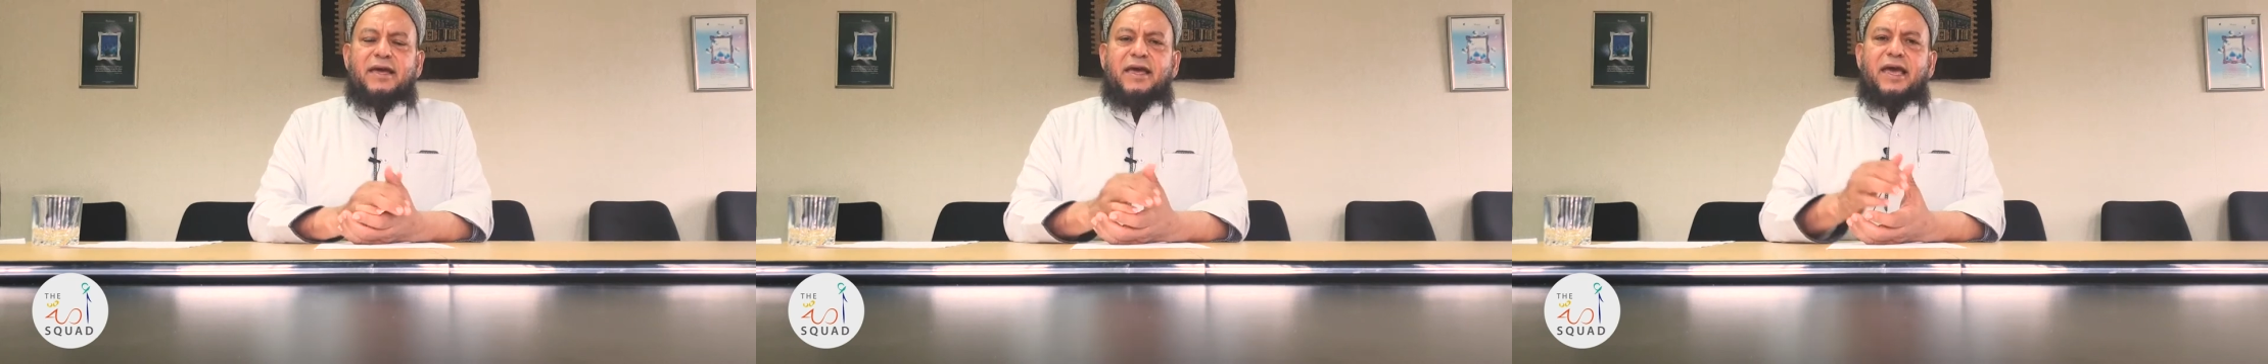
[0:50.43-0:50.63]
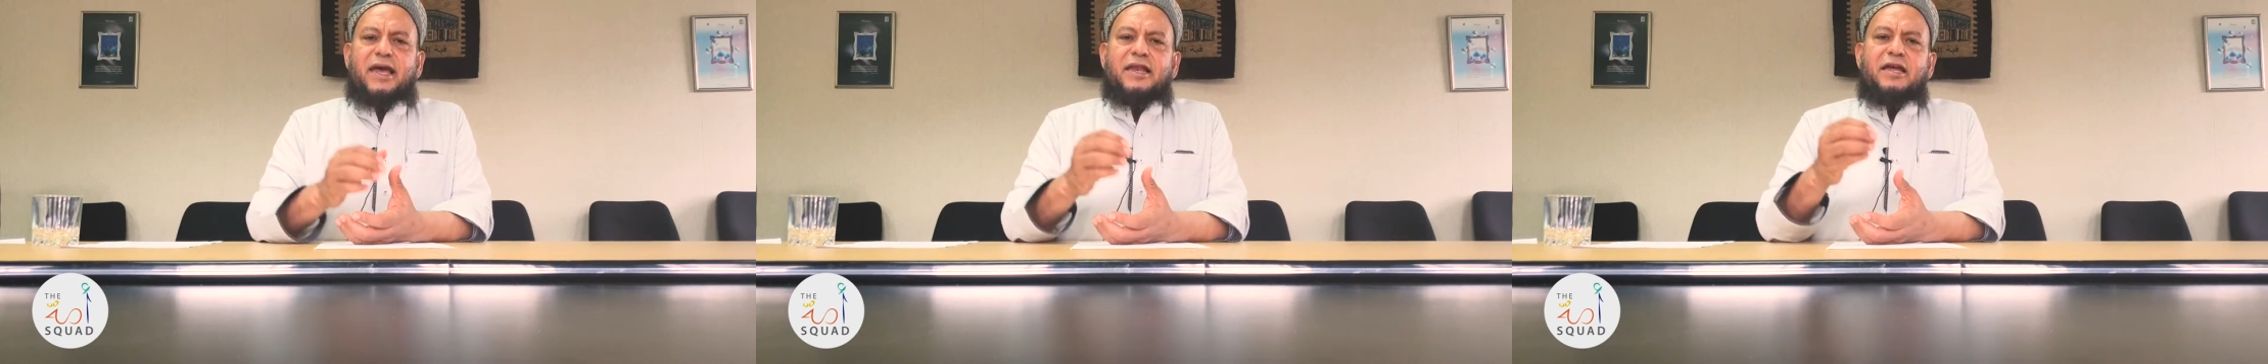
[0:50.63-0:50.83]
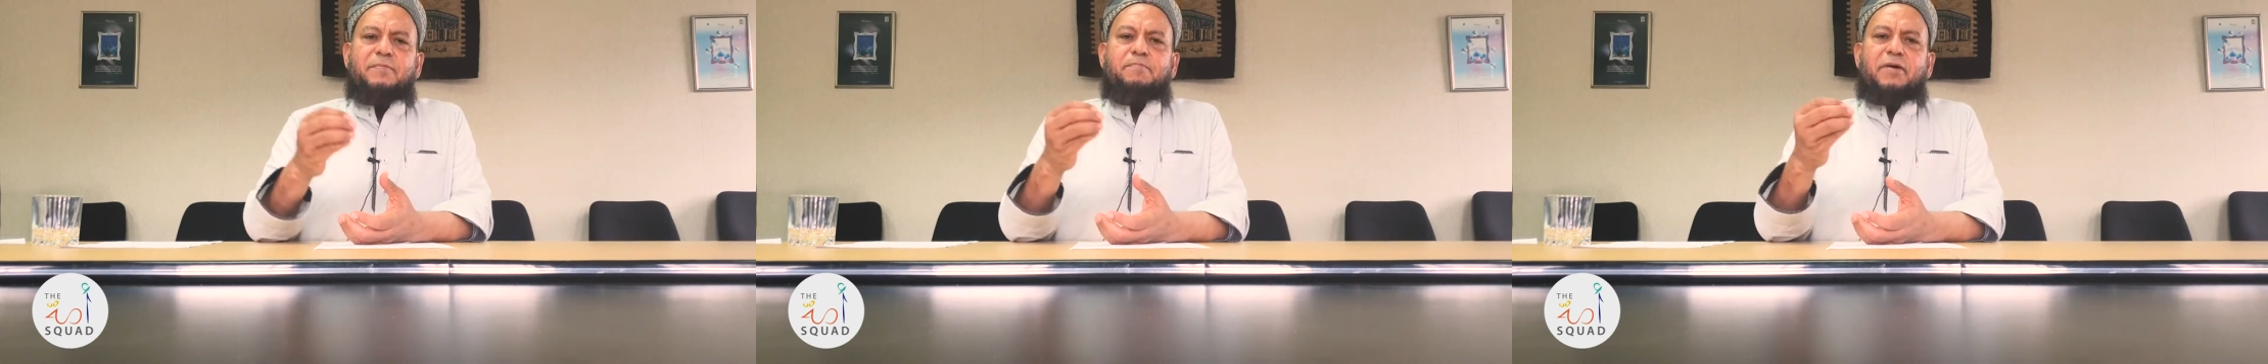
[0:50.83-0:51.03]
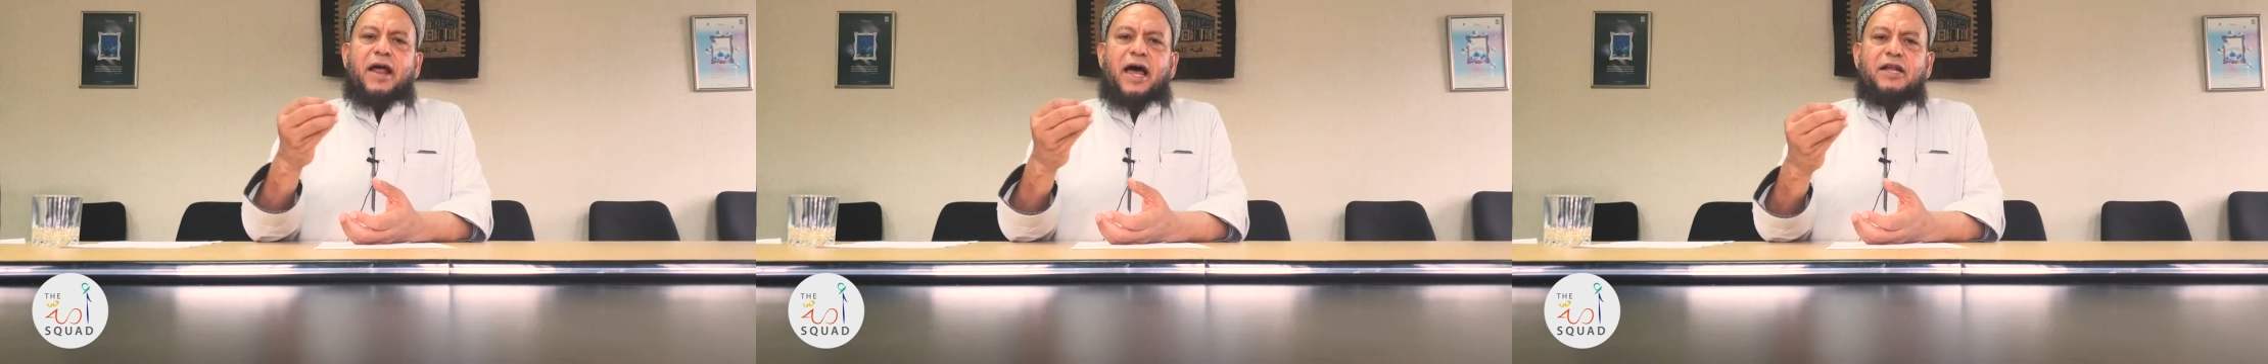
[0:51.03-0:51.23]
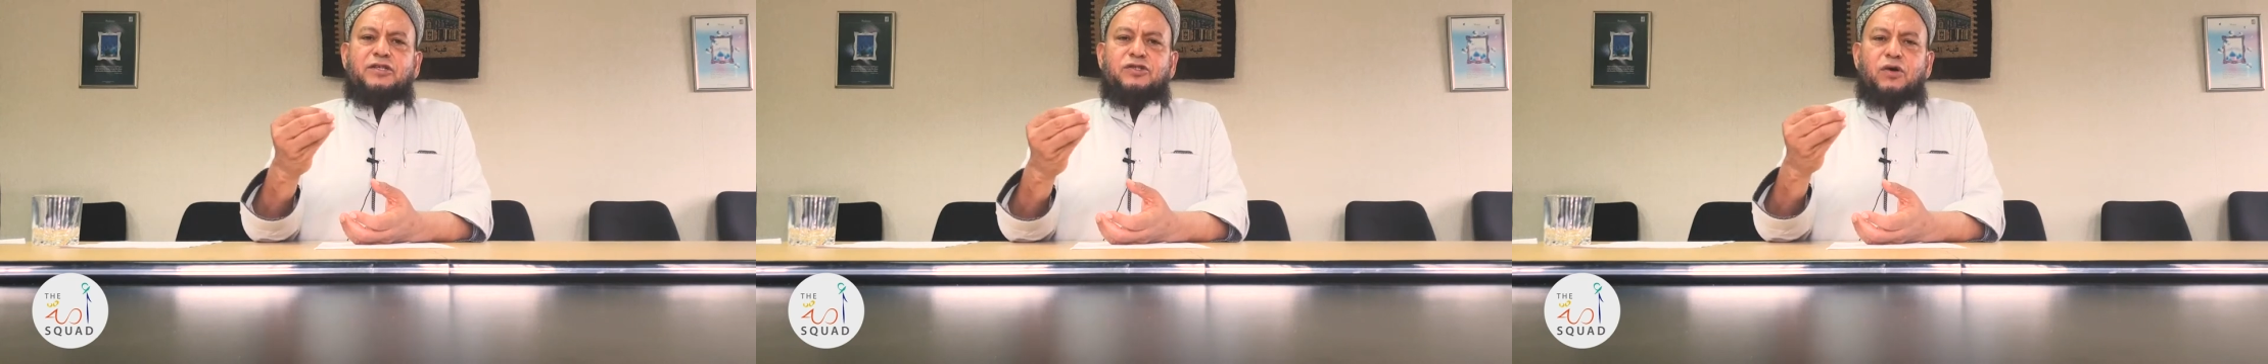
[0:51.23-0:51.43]
any
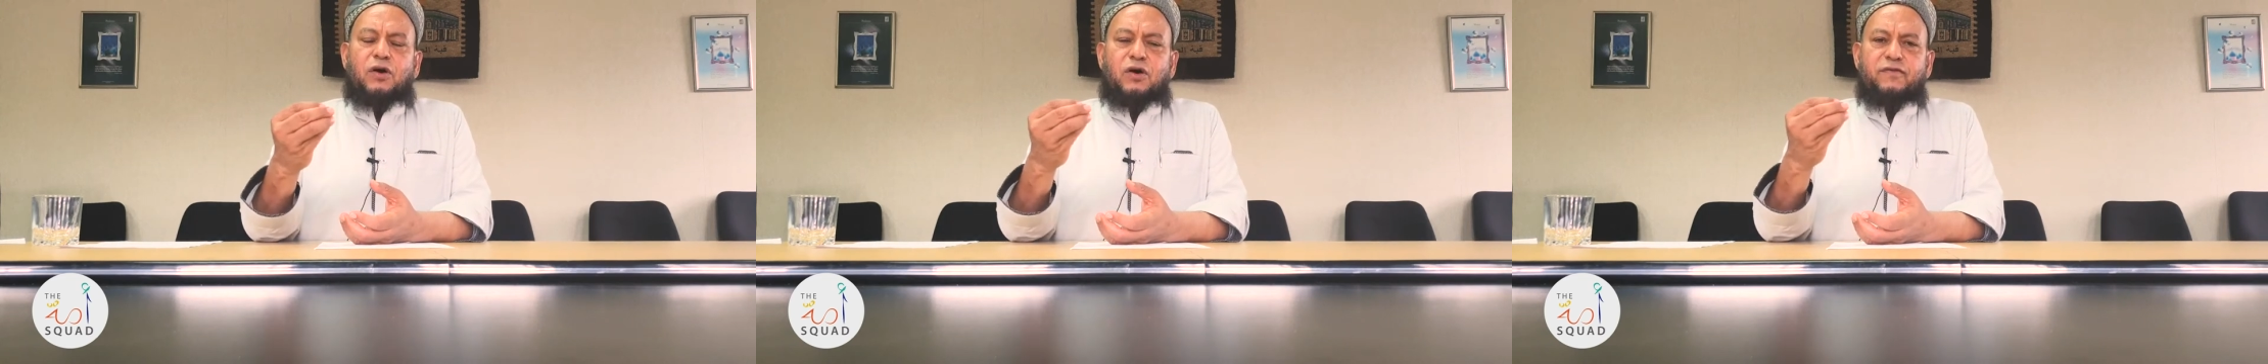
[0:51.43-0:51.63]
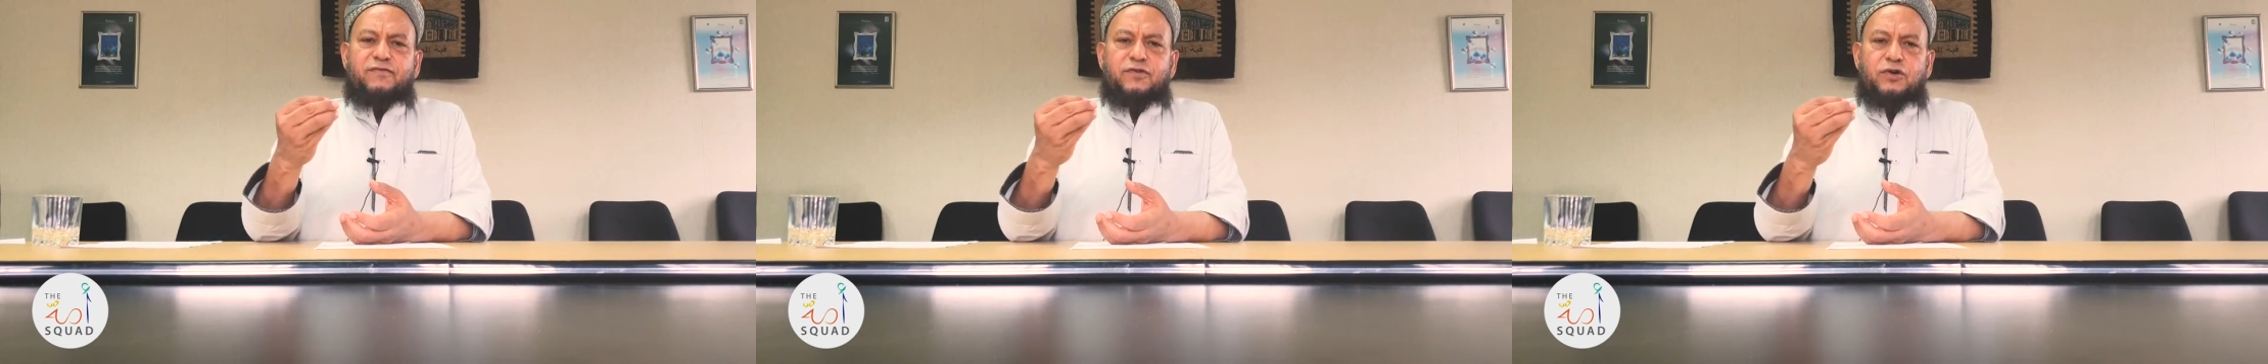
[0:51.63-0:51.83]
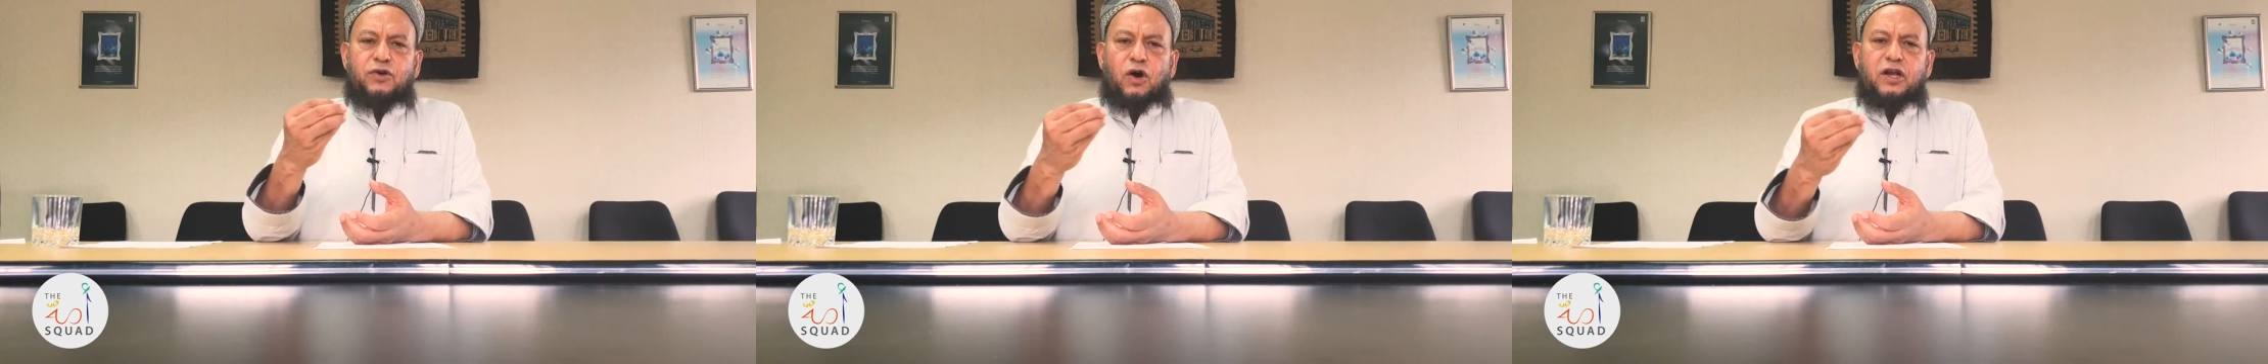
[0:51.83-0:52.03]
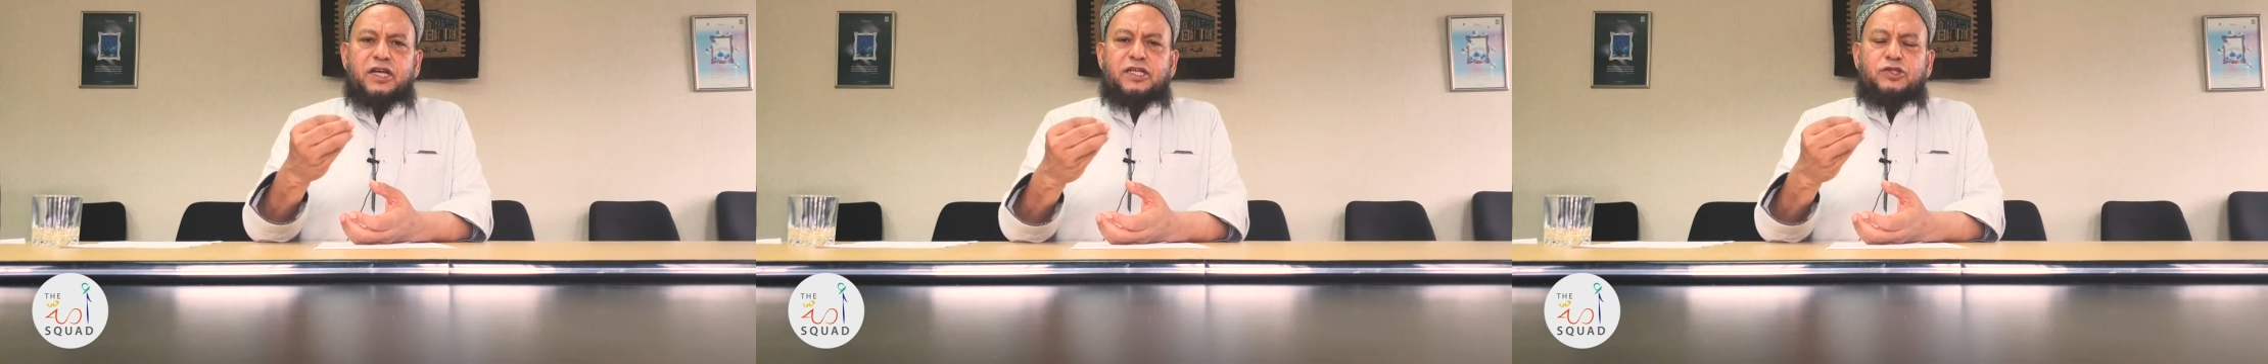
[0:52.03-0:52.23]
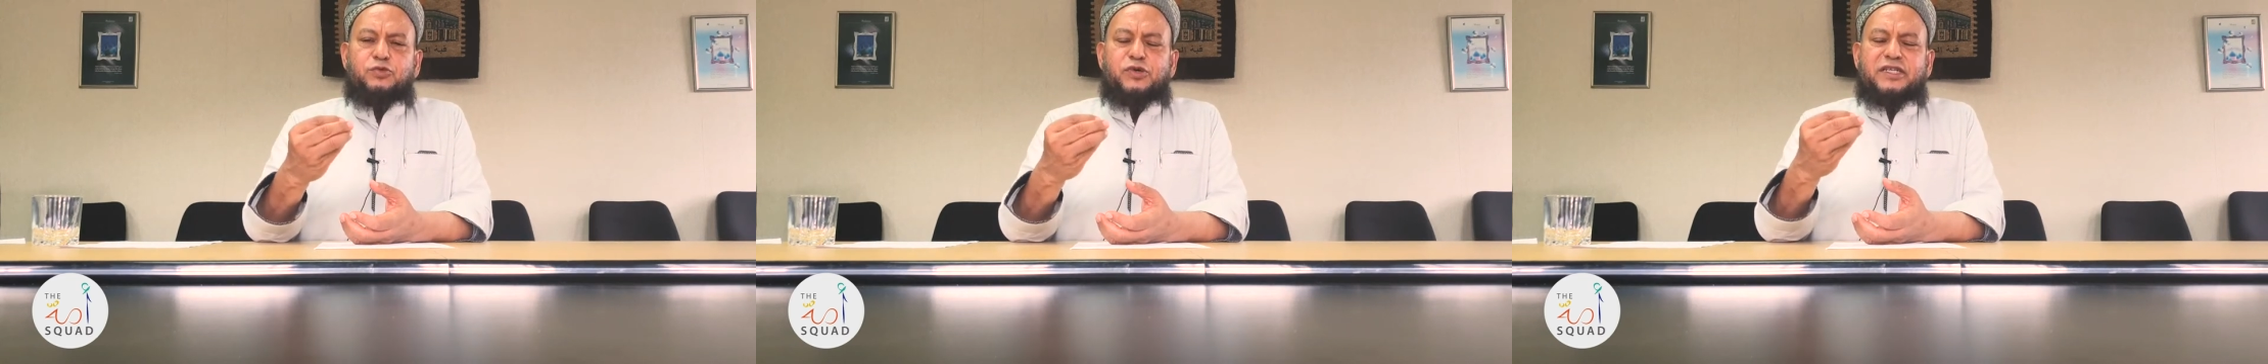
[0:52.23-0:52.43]
branch of
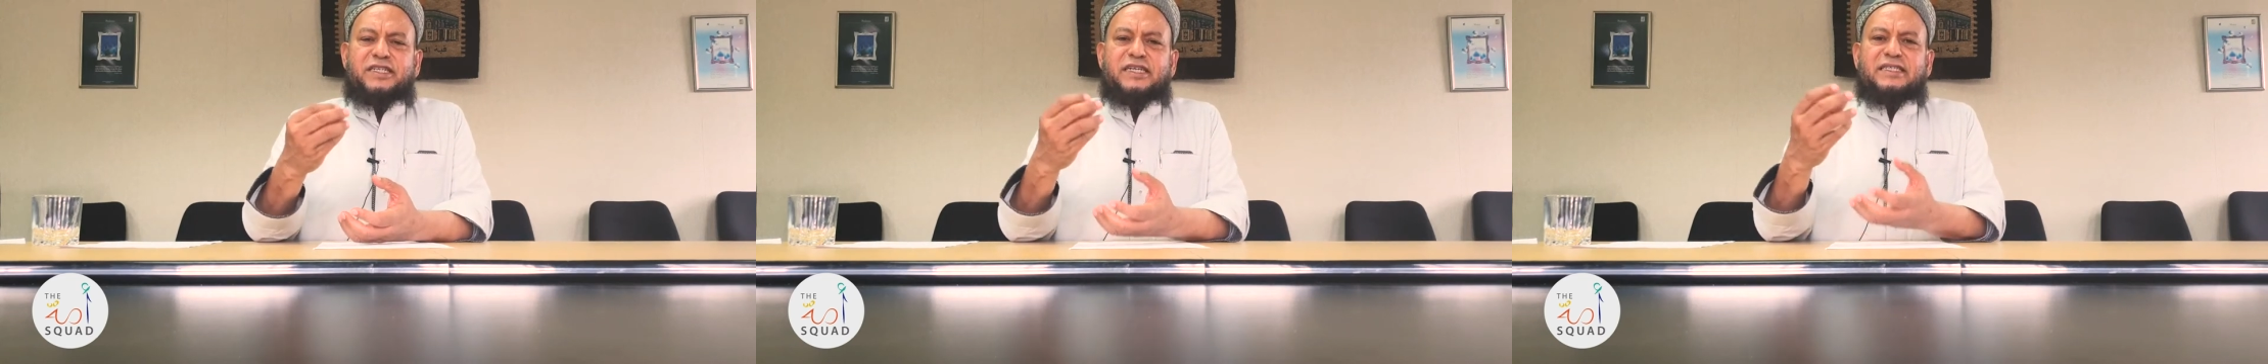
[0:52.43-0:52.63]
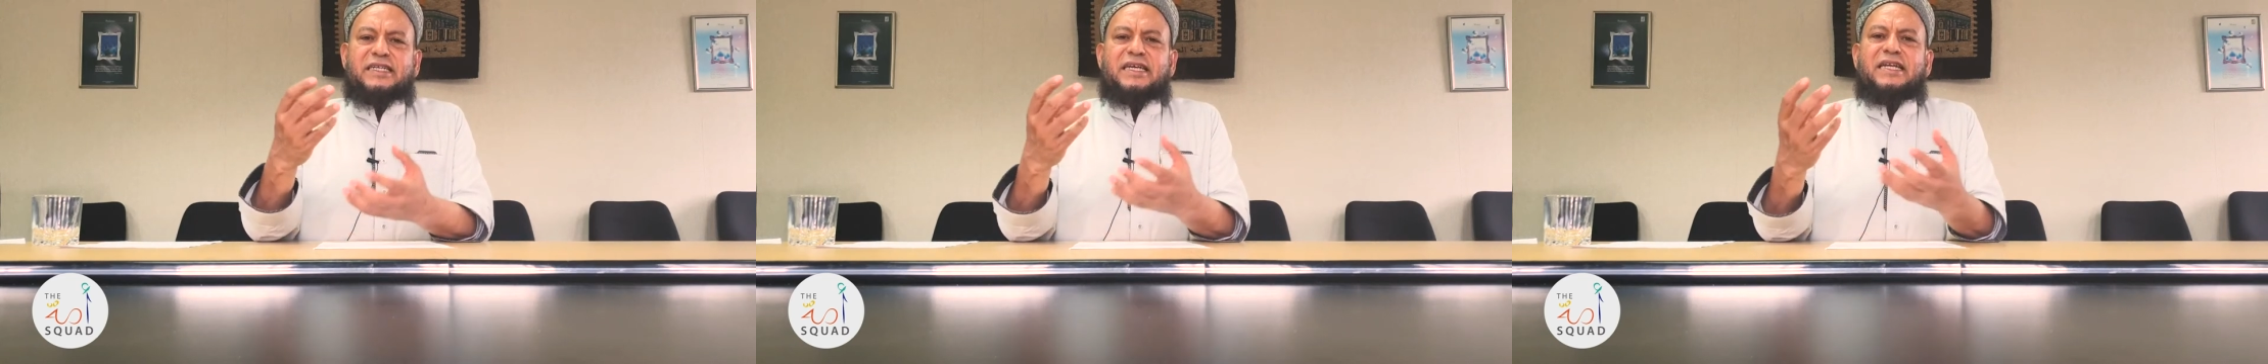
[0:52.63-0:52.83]
knowledge which is